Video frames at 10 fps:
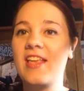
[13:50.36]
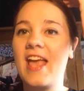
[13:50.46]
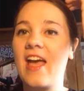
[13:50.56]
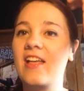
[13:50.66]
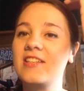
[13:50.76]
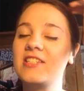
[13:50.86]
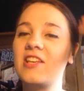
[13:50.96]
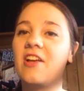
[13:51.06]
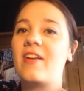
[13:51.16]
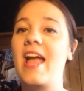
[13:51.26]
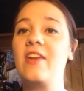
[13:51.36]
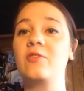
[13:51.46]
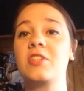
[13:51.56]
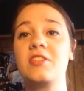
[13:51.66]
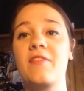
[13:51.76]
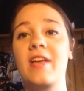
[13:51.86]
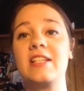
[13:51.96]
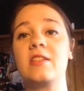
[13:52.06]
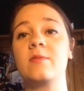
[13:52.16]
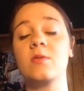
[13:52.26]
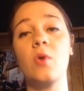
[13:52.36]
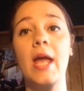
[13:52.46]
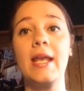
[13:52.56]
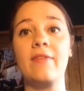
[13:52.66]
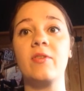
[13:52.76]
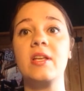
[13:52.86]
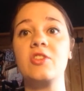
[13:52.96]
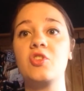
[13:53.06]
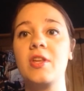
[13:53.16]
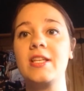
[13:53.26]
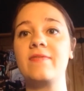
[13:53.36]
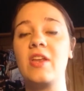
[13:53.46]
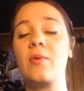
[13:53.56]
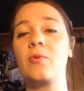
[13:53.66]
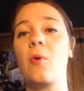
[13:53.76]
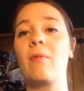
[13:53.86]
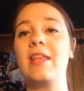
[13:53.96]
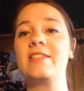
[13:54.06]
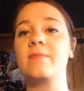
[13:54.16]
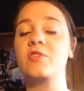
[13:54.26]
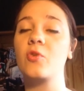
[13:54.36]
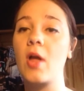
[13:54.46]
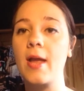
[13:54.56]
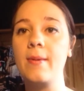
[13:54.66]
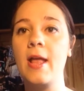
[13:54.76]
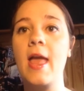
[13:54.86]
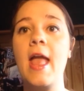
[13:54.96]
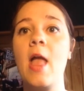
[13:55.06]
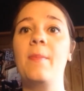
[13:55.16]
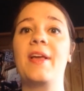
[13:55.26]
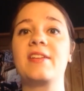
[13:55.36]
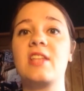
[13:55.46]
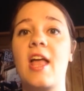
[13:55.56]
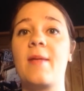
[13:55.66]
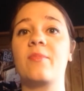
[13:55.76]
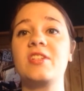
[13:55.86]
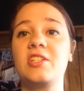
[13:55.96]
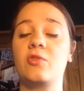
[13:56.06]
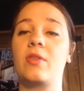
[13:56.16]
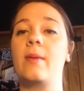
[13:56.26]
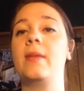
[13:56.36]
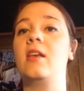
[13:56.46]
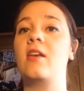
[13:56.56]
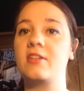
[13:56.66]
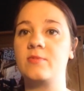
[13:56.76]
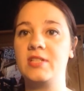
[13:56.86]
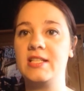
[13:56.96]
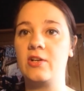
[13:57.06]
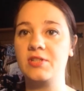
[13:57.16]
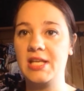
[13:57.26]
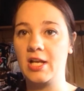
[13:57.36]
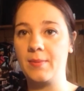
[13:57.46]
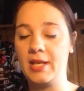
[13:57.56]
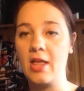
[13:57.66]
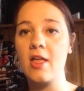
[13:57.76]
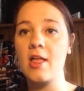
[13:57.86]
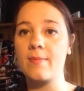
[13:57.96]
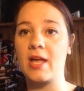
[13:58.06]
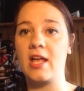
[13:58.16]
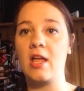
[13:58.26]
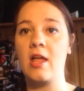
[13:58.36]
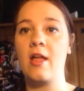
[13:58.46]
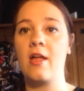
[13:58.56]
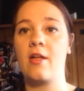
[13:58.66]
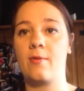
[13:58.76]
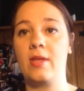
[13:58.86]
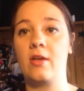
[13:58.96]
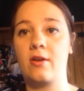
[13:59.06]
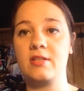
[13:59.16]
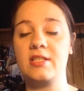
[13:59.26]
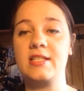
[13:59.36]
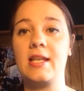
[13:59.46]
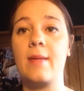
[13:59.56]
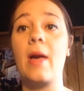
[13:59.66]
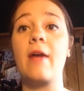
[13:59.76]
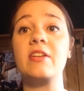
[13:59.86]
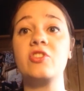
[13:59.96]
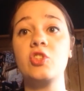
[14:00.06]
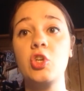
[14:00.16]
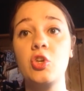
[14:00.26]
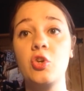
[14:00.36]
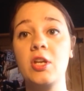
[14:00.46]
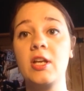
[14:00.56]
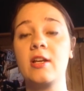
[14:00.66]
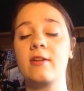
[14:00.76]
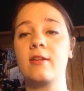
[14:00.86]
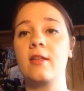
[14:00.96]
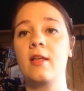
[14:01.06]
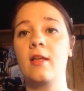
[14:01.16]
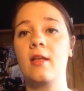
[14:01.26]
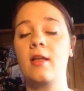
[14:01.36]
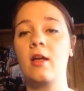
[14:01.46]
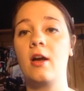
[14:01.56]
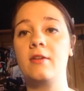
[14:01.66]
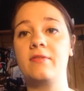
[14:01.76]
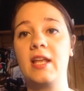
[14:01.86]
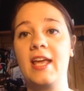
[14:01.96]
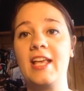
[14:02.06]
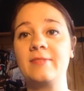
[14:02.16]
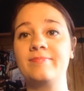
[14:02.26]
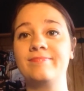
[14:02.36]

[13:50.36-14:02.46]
yeah so and also don't forget to subscribe if you enjoyed this video and you're not already subscribed because I am pretty sure there'll be loads more Disney content coming up we are going to Disneyland Paris soon hopefully